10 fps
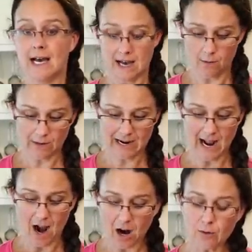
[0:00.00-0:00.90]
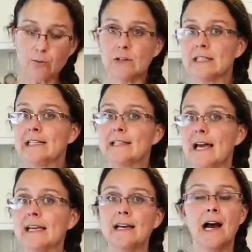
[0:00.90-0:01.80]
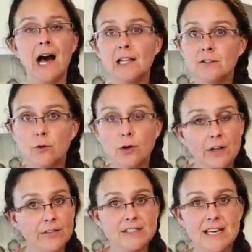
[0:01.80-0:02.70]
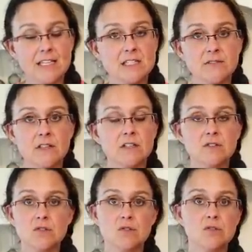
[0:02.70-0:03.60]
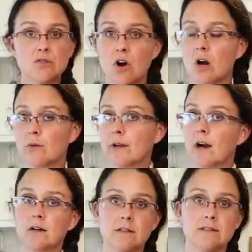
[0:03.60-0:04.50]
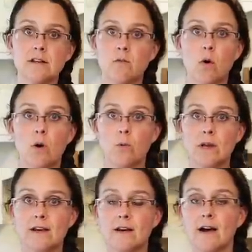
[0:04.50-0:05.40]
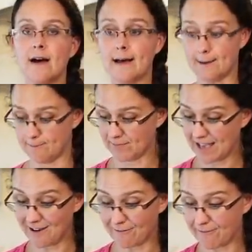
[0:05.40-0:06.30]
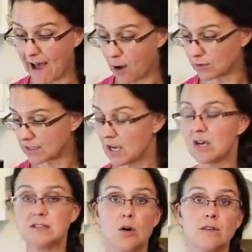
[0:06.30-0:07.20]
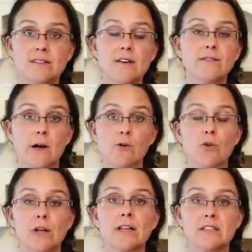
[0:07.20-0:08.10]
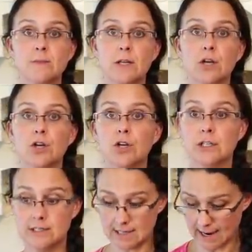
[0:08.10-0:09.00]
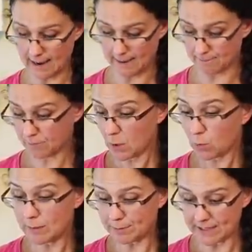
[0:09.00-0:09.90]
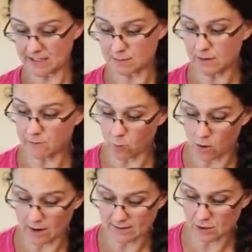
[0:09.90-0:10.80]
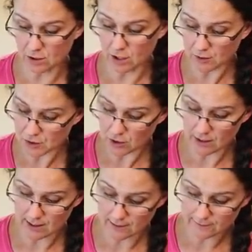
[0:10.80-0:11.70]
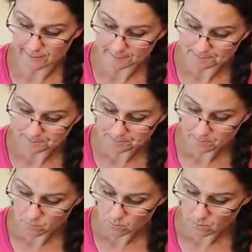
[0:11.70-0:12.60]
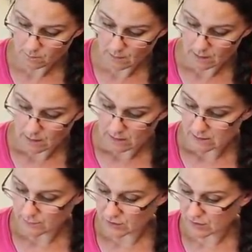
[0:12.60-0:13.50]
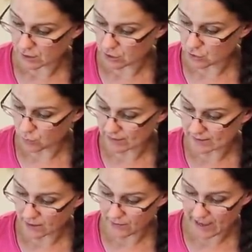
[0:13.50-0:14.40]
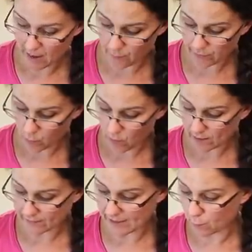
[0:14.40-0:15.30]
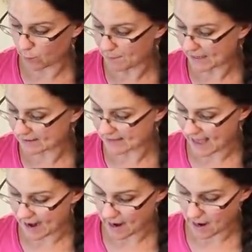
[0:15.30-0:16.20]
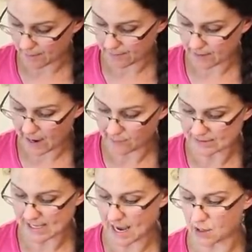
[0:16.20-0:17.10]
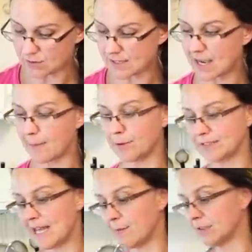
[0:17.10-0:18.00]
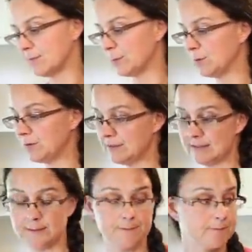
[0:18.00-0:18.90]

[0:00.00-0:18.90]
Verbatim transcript: Uh, we aren't really liking olive oil. The taste of it is too strong regardless of what we um, have found. So the sunflower oil has been a good um, replacement for us, a good alternative. So I'm just gonna drizzle that with oil and then we'll mix that up. I would say I used a couple tablespoons.